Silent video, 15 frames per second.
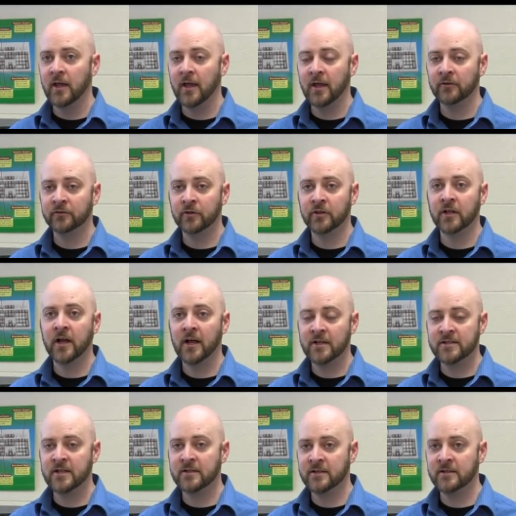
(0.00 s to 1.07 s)
as to the
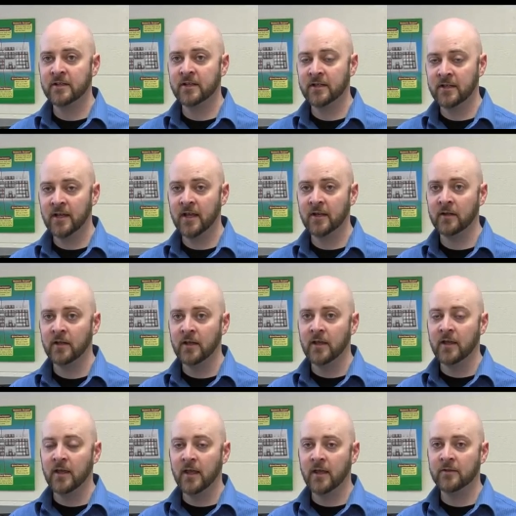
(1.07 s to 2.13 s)
content that they can get
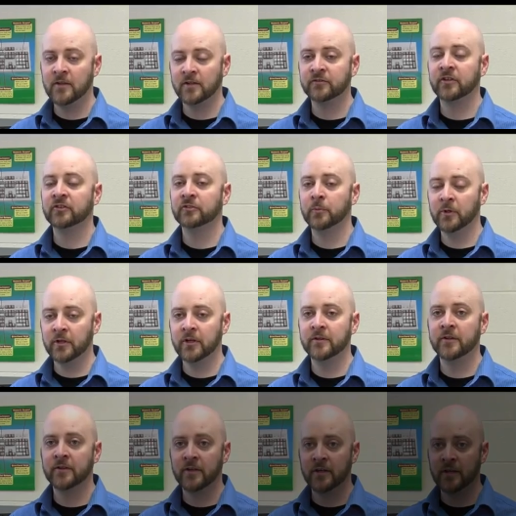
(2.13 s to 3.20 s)
and the accessibility
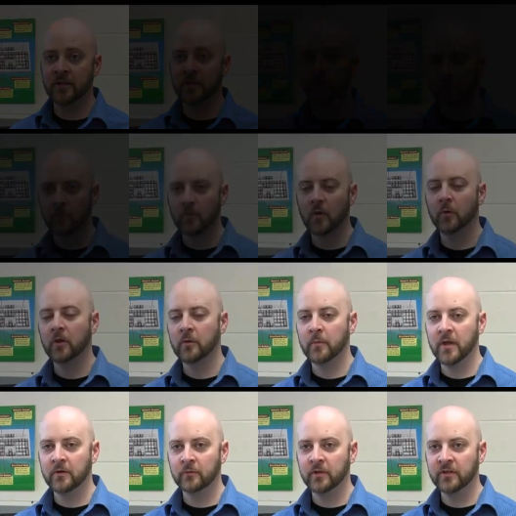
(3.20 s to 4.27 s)
that they need one of the
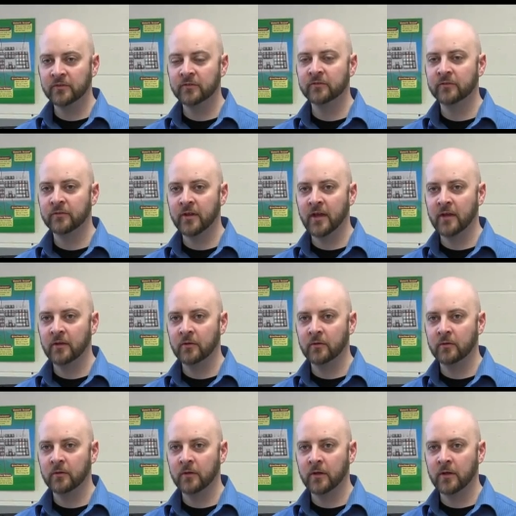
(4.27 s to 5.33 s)
main reasons that
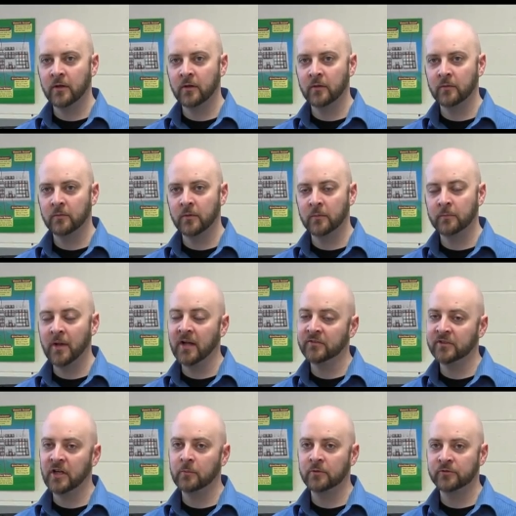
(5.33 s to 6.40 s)
uh,
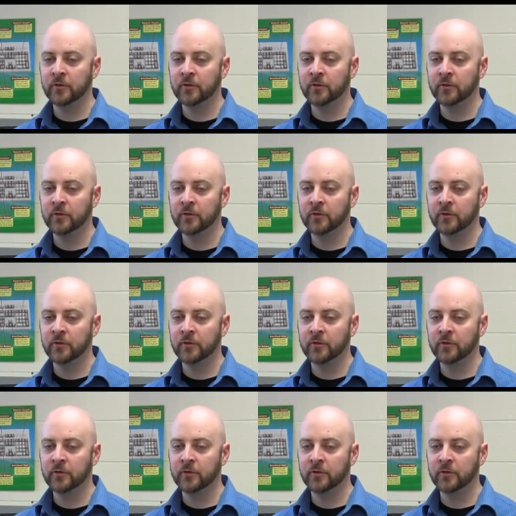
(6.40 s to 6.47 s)
Bascom was